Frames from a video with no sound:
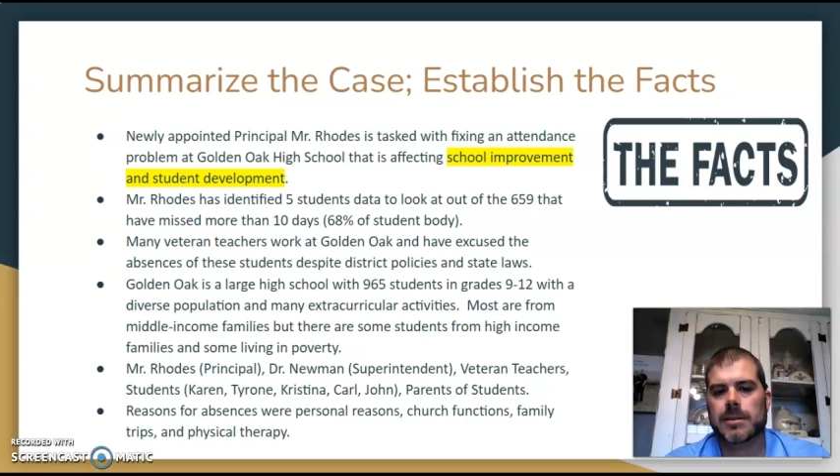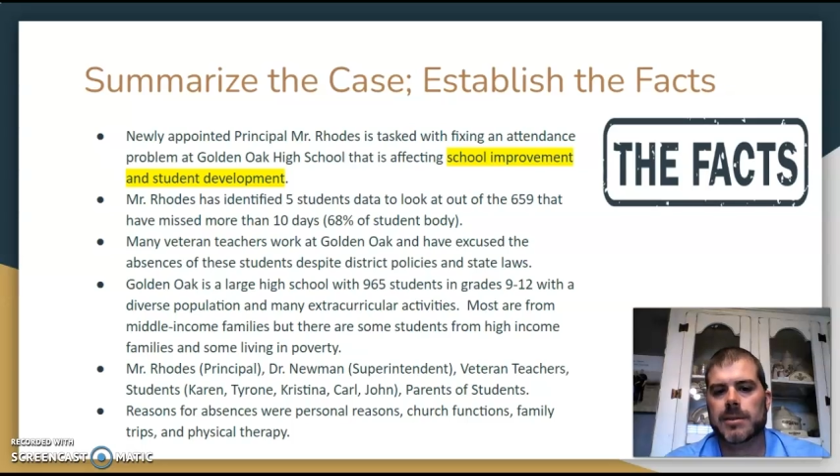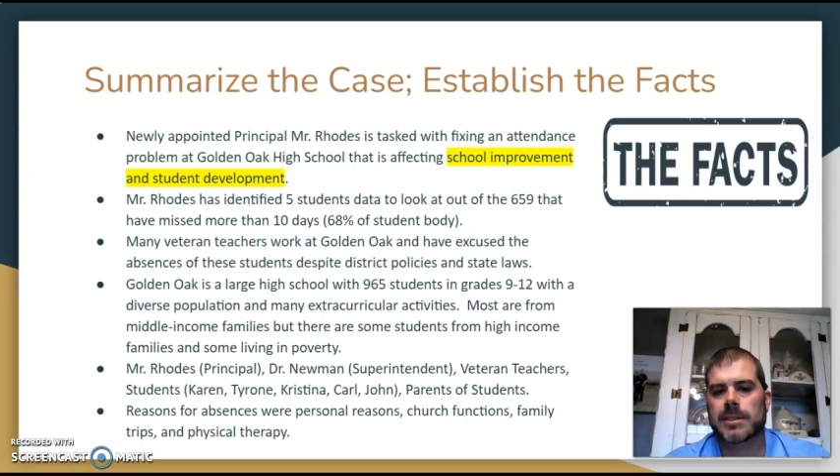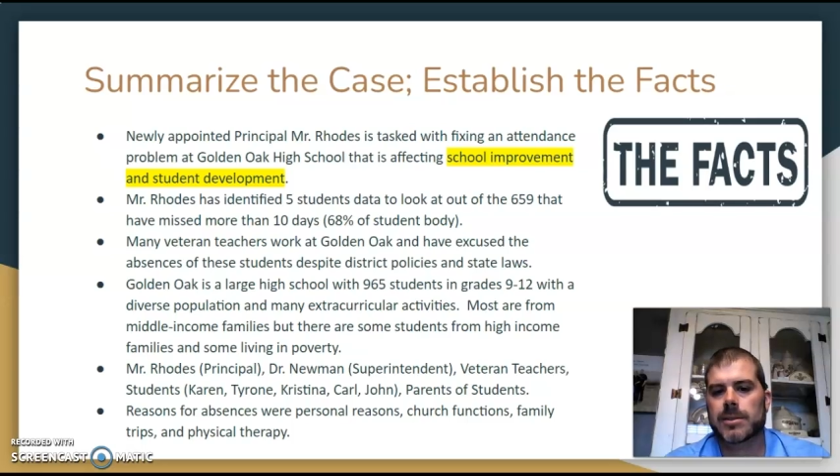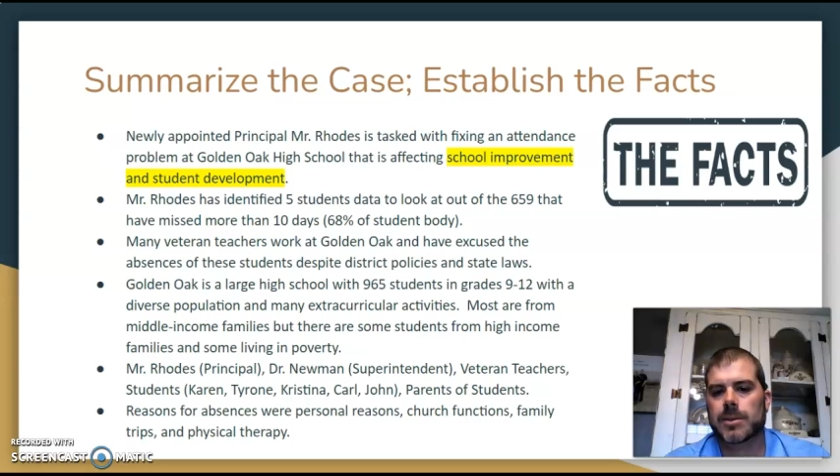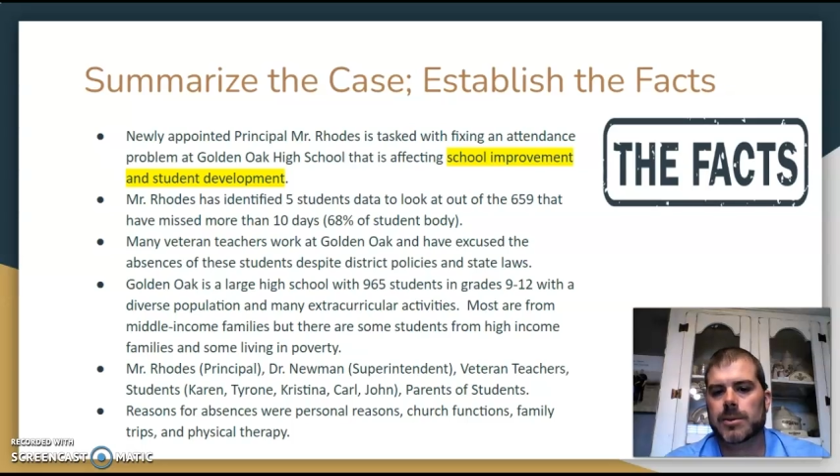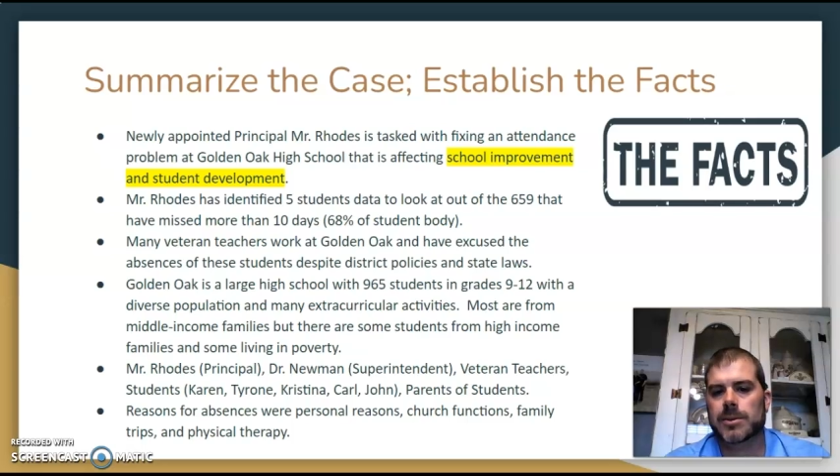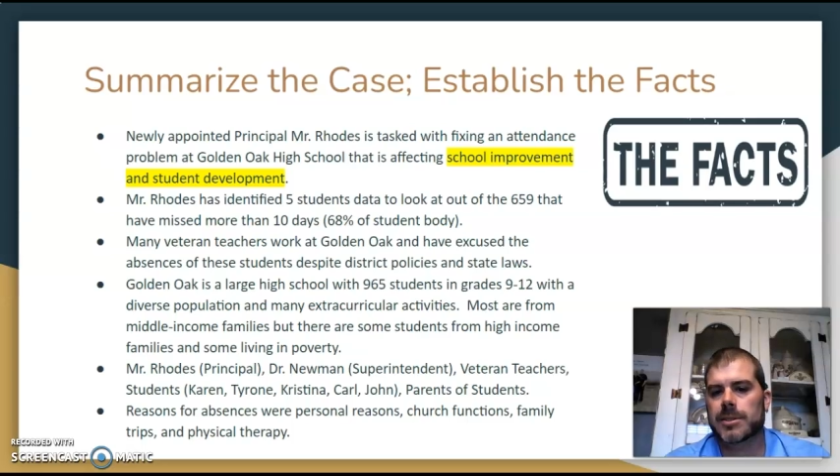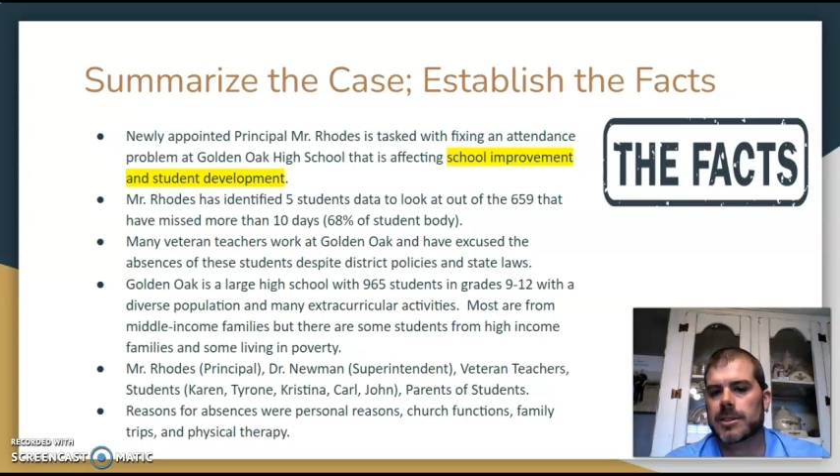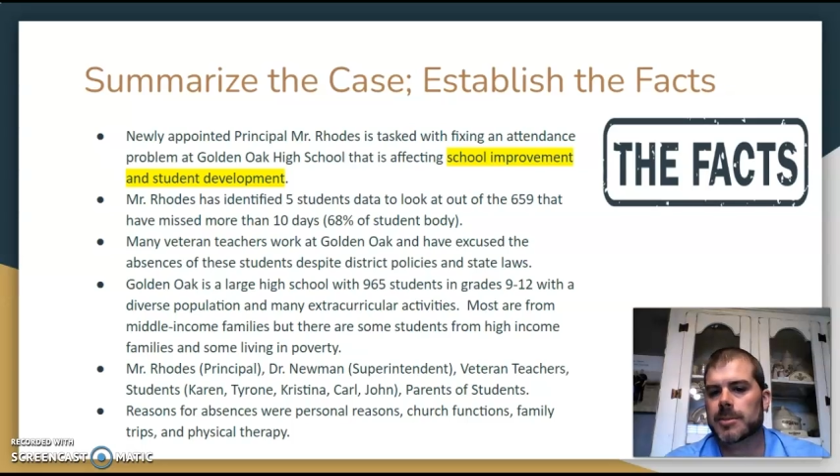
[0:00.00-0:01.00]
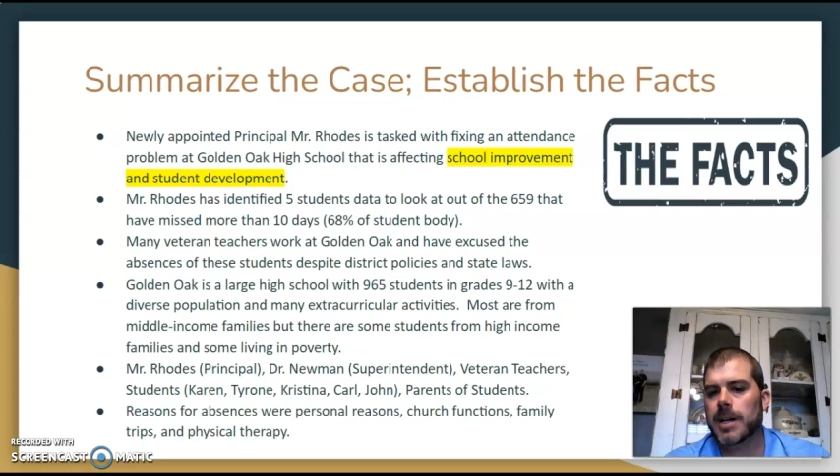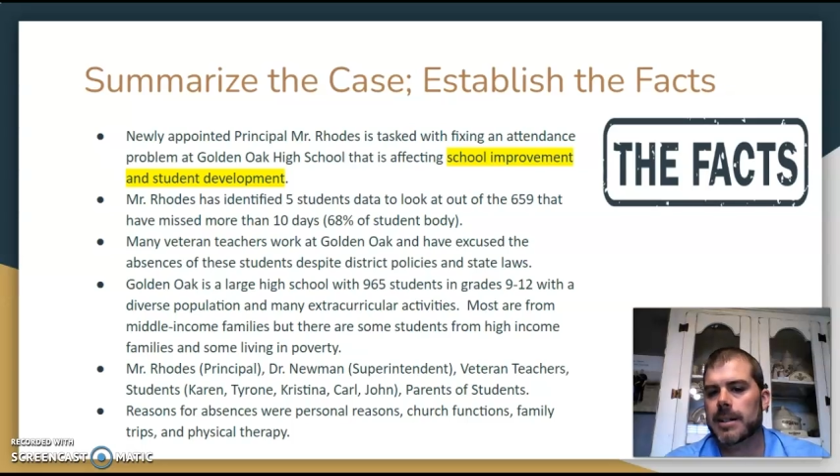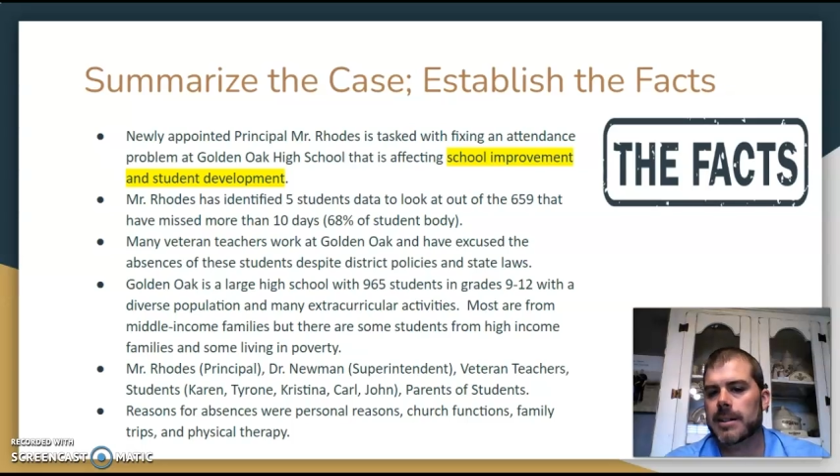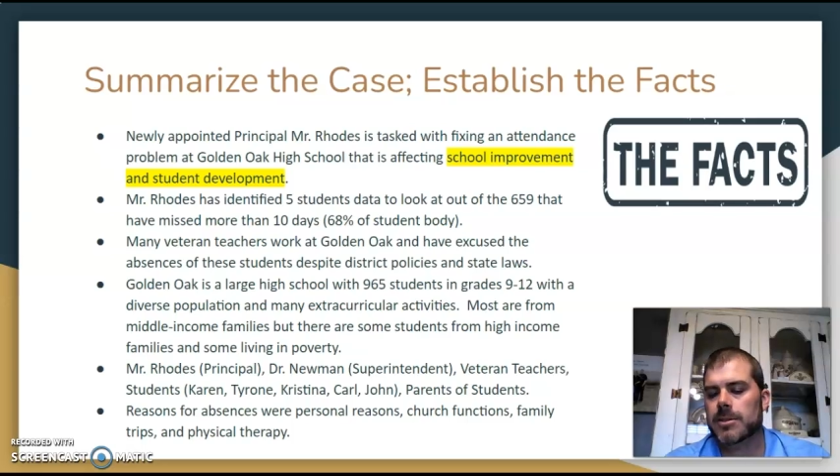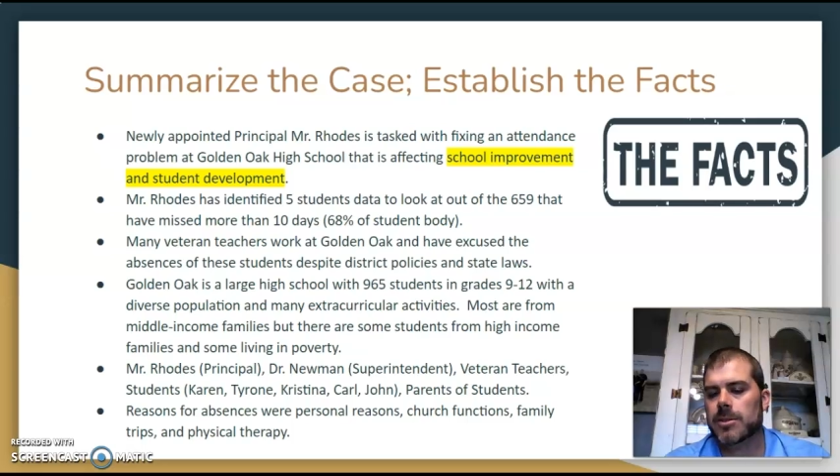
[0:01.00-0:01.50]
of these students
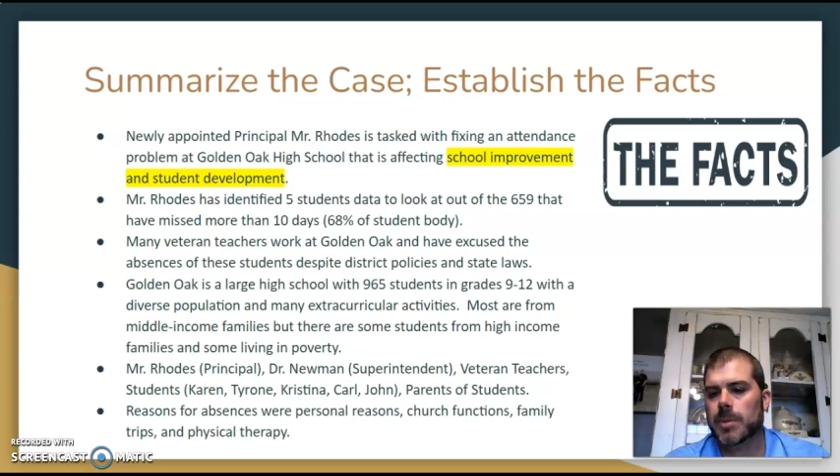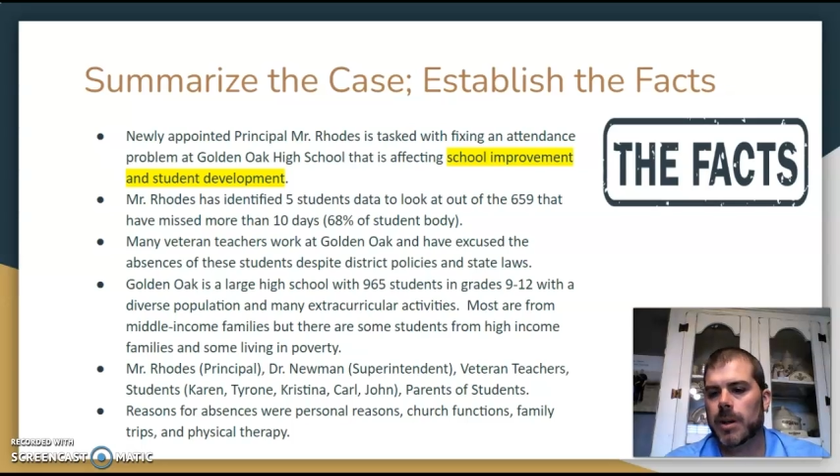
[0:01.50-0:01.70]
despite district